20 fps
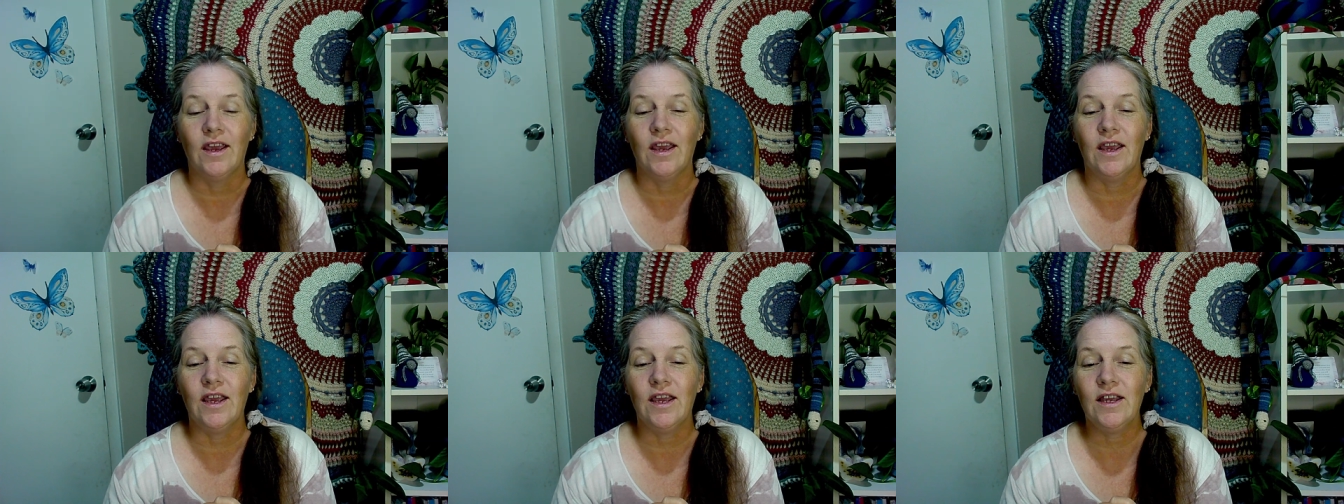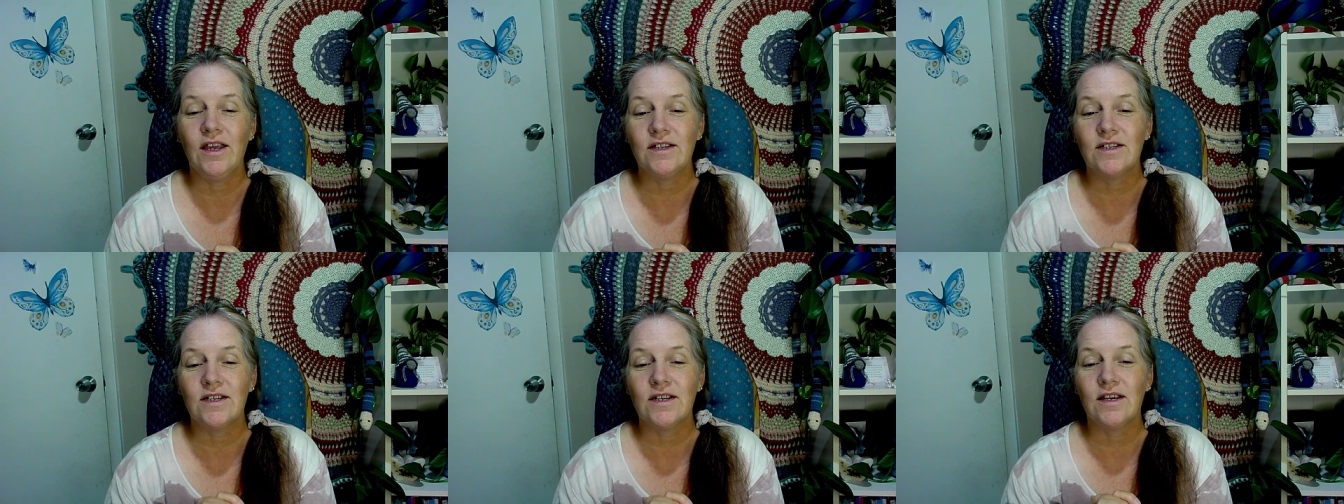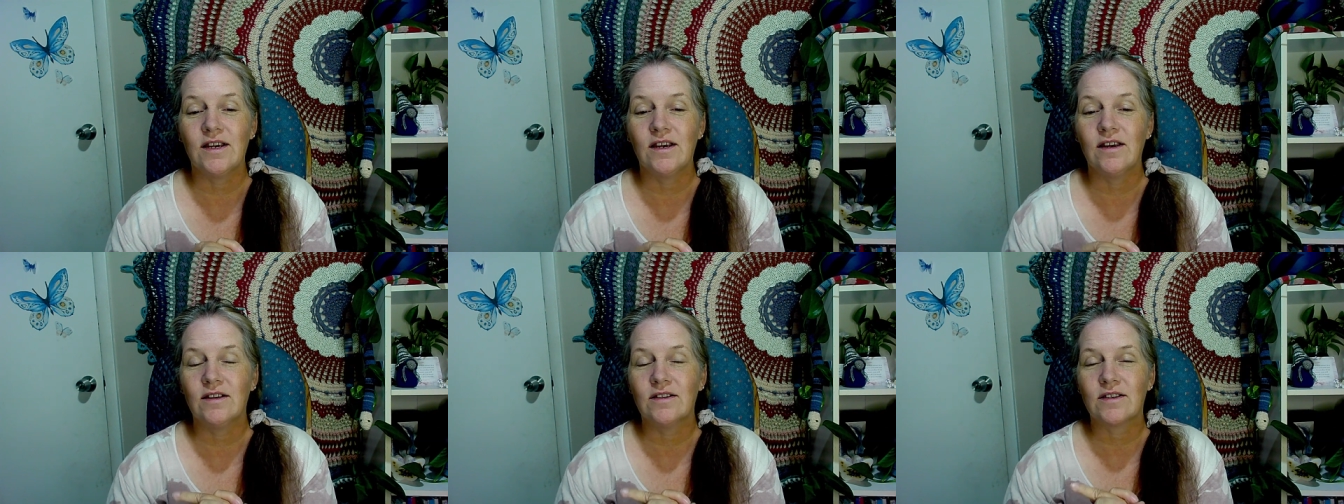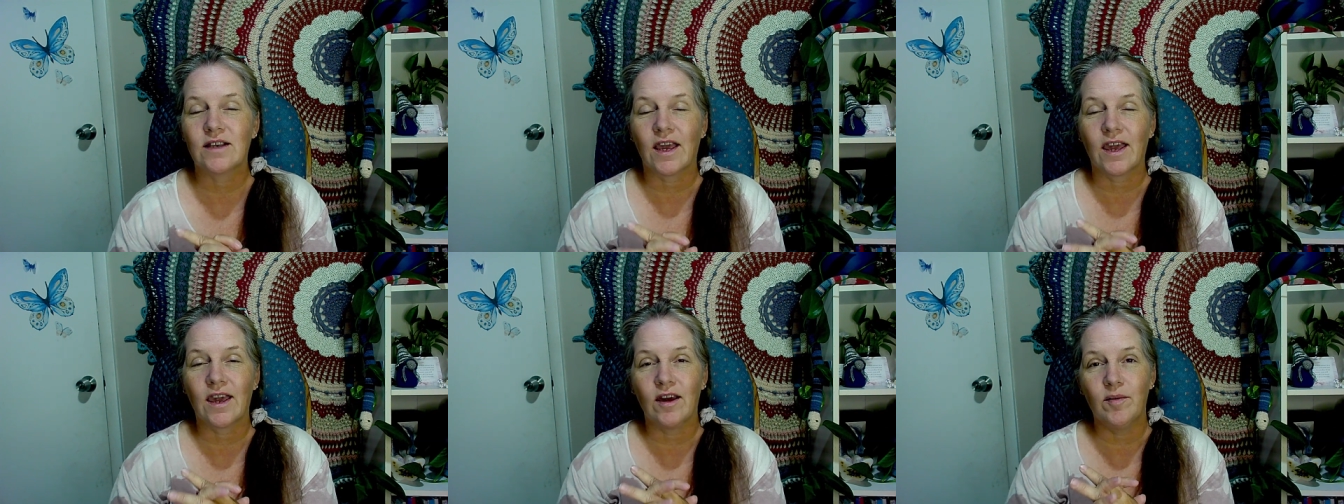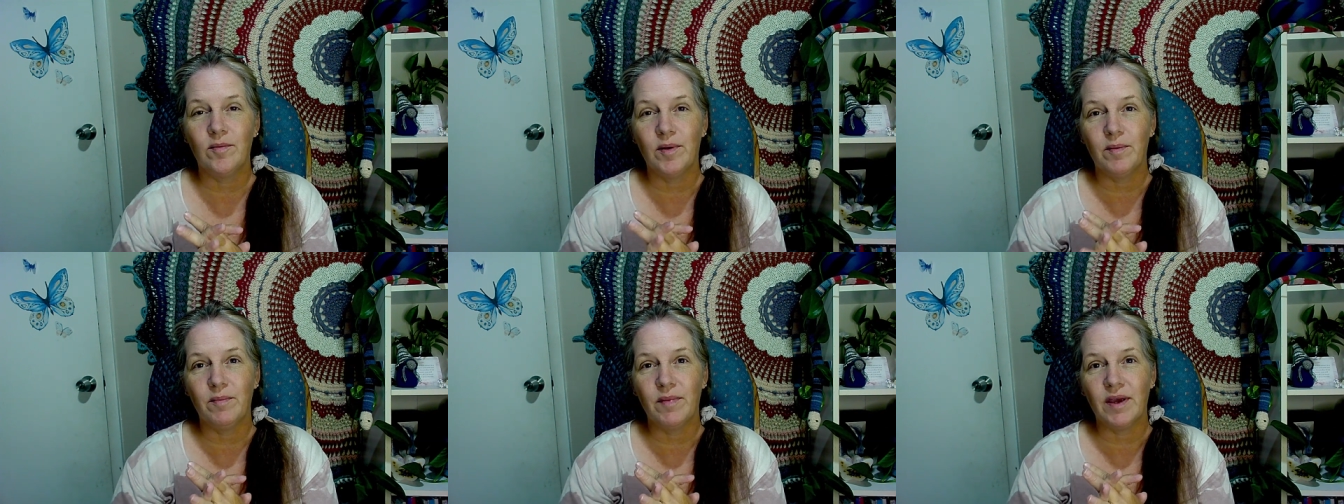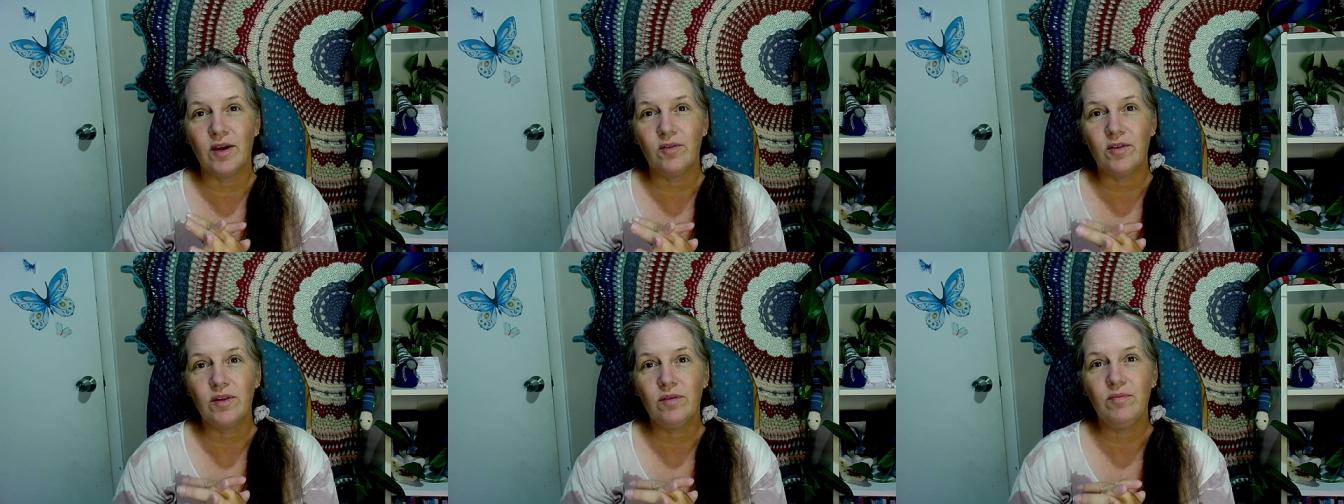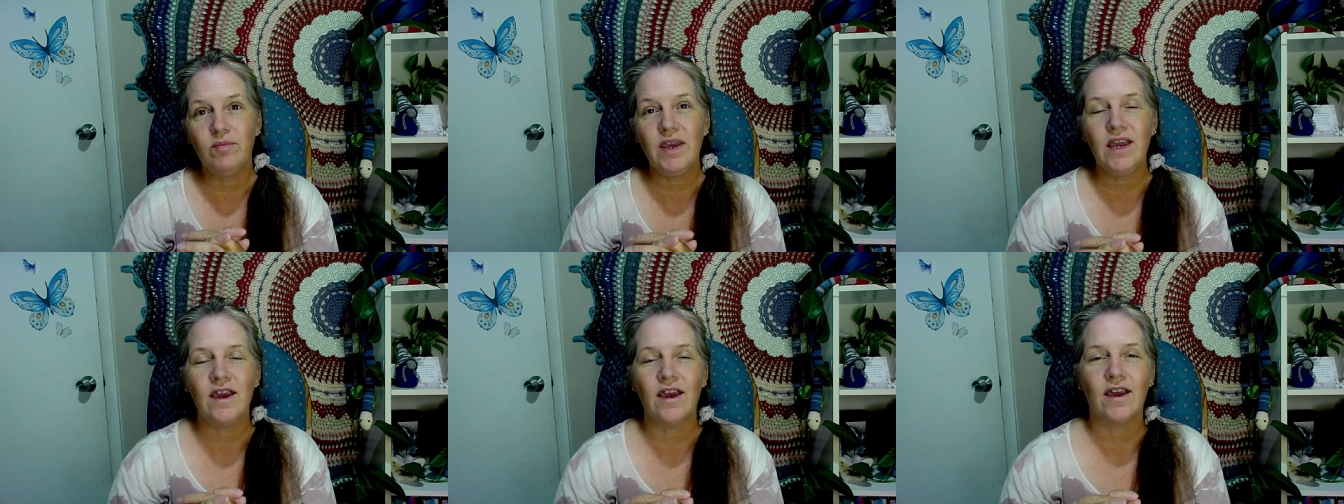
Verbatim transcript: It is a come and make with me,